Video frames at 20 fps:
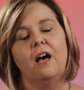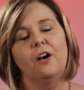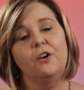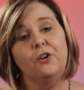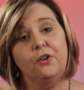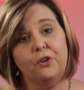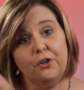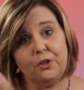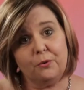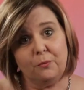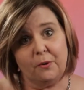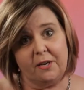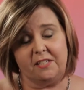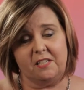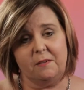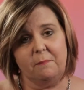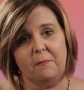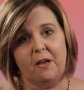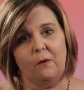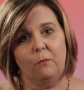A good
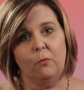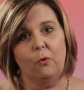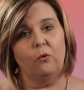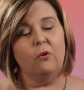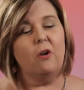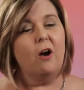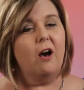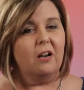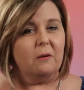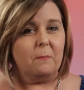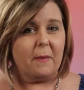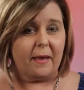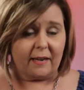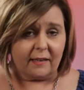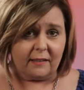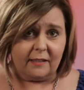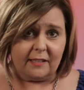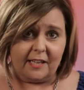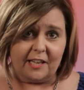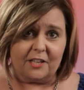resume won't
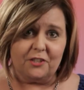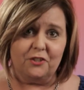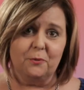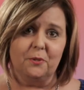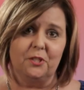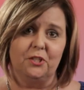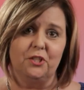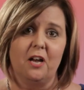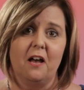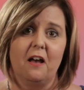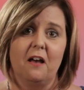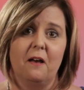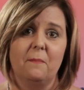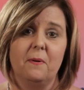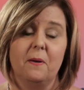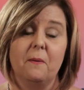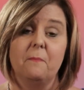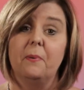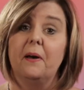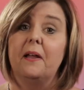automatically get you a
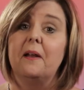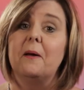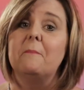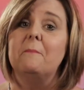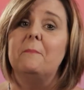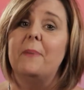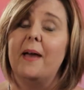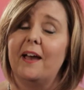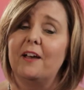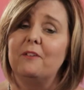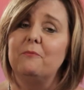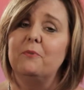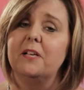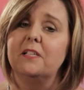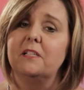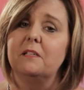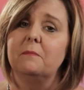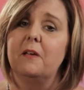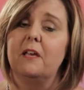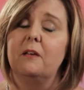job, but a bad
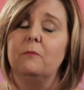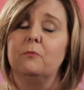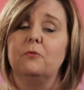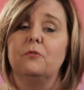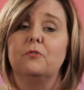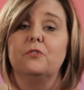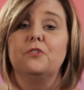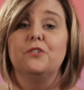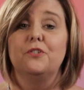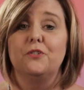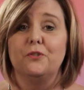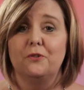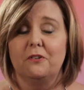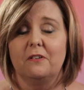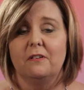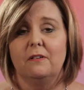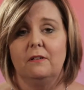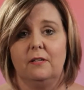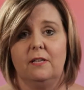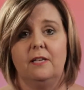resume will
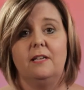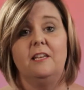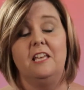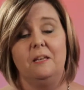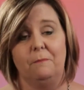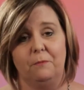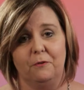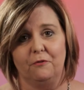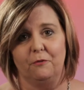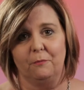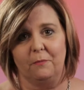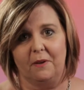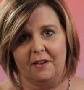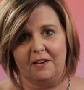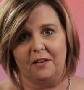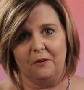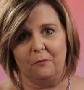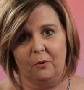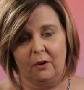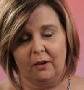certainly keep you from
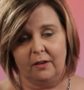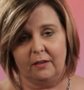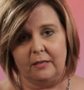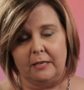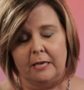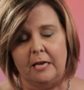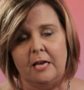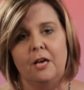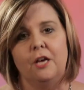getting one.